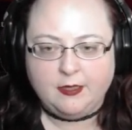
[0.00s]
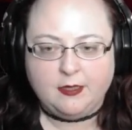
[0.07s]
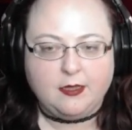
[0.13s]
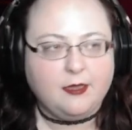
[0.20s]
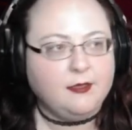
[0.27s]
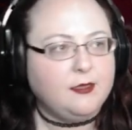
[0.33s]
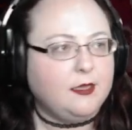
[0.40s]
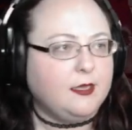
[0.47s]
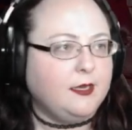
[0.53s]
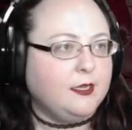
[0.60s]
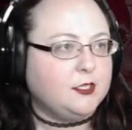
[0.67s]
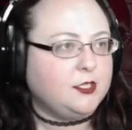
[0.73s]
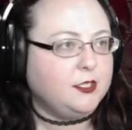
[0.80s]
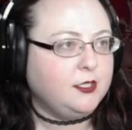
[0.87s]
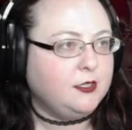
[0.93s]
I think I can
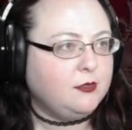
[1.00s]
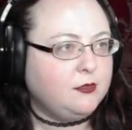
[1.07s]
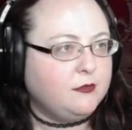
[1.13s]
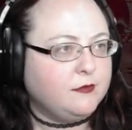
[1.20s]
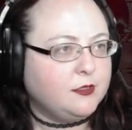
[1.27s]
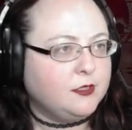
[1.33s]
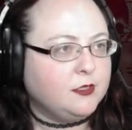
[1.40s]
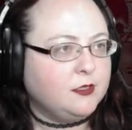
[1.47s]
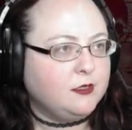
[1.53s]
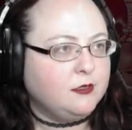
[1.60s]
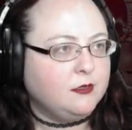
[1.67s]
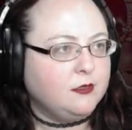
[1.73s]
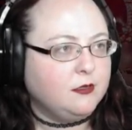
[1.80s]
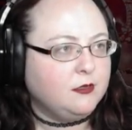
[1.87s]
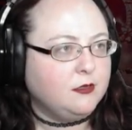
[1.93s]
actually go over
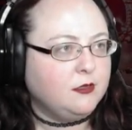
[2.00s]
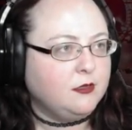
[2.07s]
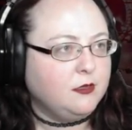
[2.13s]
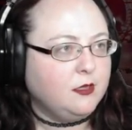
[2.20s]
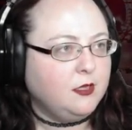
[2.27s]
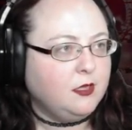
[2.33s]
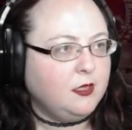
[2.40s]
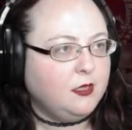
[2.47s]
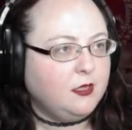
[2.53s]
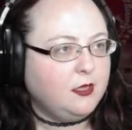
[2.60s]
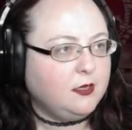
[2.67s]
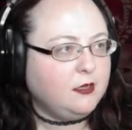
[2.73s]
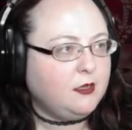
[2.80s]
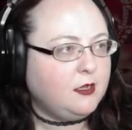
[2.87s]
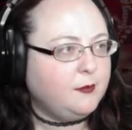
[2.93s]

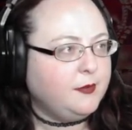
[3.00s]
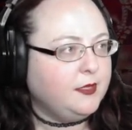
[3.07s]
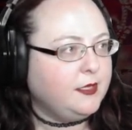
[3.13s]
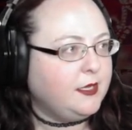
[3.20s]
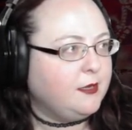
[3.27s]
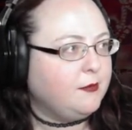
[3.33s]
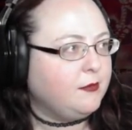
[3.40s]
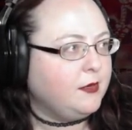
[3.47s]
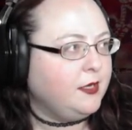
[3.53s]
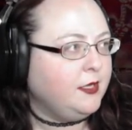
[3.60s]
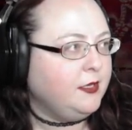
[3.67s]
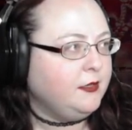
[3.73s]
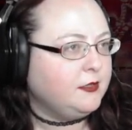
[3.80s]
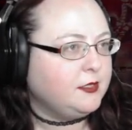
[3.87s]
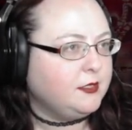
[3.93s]
and copy that
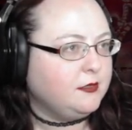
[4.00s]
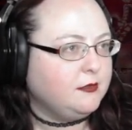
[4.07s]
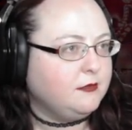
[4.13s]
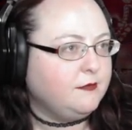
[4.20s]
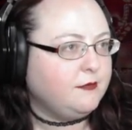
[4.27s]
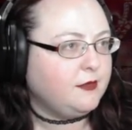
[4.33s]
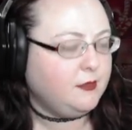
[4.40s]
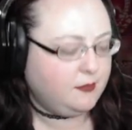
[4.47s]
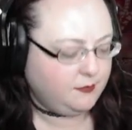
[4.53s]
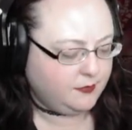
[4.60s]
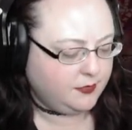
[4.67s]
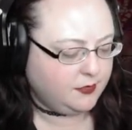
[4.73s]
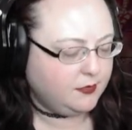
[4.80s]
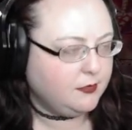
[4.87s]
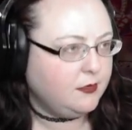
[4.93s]
right from